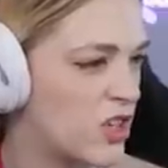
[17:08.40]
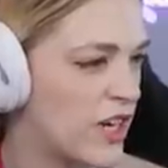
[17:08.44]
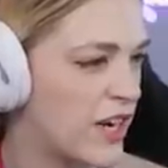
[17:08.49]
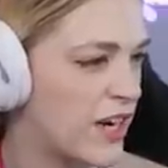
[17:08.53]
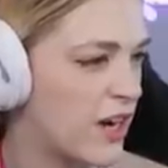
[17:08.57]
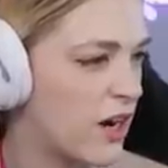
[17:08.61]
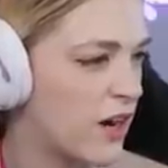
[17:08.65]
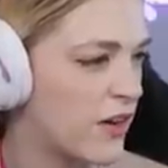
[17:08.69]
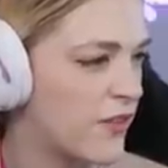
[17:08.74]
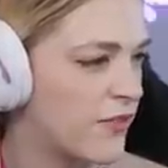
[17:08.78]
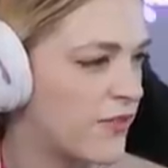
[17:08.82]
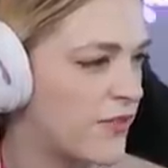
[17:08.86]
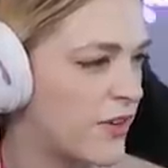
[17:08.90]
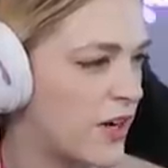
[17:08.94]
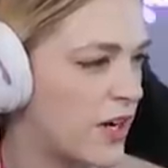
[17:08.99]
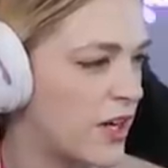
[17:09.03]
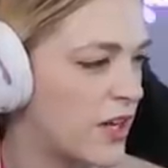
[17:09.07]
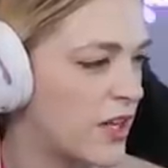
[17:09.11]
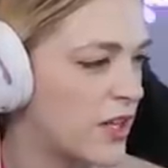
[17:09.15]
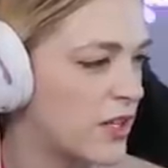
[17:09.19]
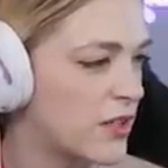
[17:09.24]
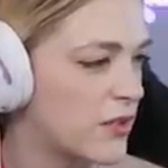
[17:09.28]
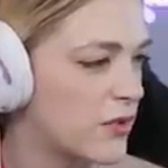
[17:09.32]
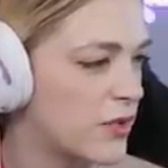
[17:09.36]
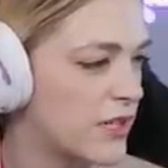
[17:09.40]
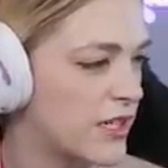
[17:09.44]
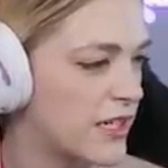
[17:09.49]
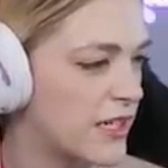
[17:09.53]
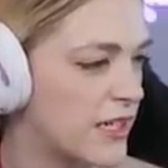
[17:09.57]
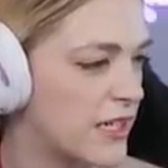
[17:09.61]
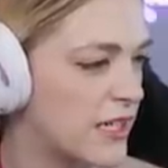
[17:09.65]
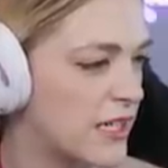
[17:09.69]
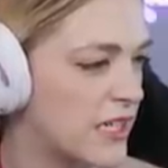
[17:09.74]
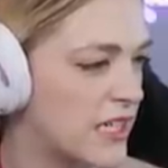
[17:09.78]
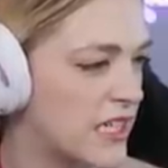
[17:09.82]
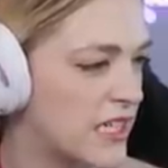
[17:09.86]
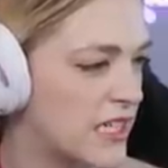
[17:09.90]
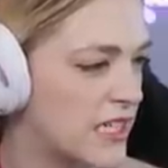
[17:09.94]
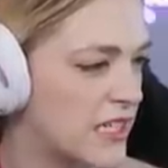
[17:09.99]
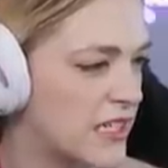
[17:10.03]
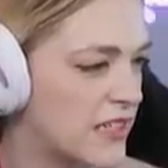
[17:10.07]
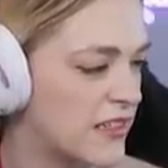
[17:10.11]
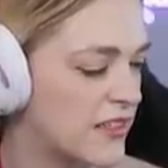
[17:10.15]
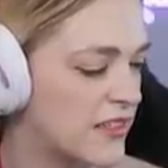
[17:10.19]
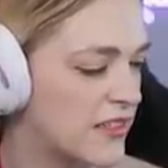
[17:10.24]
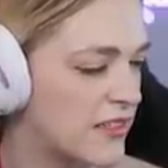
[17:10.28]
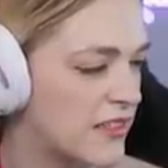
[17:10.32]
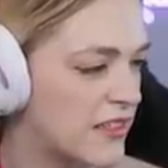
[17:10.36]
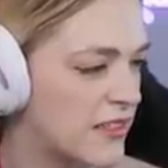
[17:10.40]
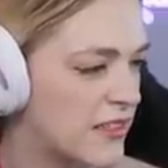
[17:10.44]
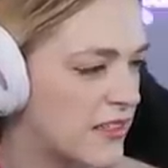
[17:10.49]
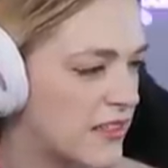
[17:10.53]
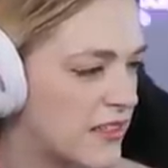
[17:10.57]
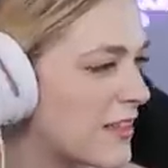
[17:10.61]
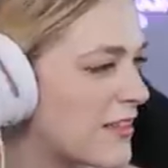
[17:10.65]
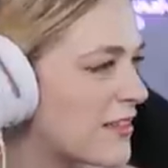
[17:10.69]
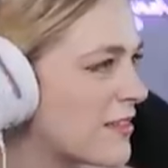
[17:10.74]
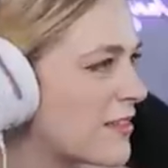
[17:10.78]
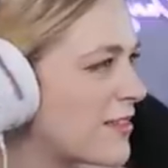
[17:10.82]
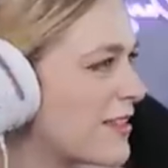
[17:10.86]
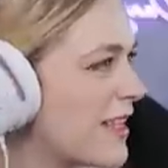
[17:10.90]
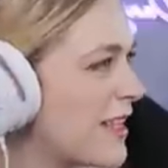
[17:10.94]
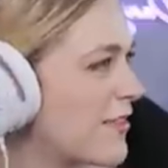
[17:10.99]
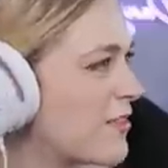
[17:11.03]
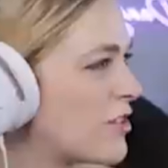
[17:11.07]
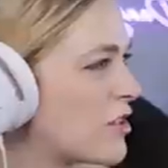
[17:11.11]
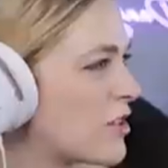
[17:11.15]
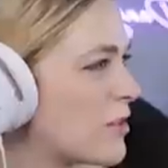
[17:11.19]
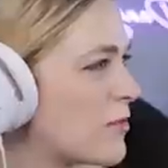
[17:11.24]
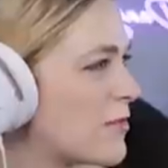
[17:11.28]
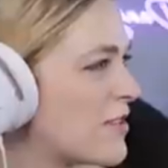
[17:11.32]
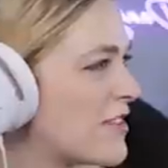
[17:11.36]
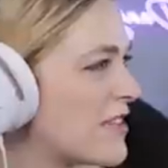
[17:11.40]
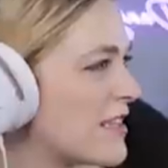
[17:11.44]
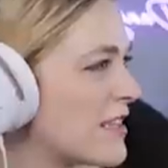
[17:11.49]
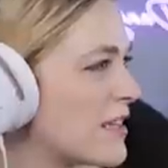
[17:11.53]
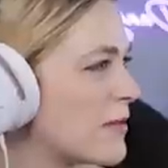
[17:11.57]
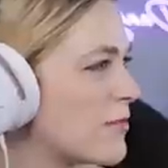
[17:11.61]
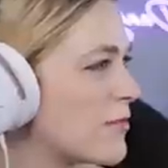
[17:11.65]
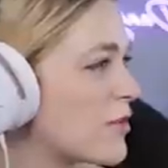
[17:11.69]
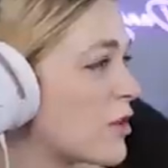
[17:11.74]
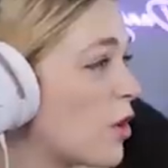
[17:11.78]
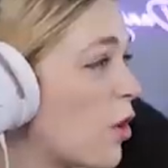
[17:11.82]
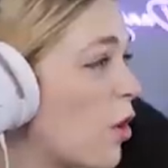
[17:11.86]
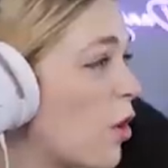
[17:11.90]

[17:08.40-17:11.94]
Check our followers. Let's live stream Sims.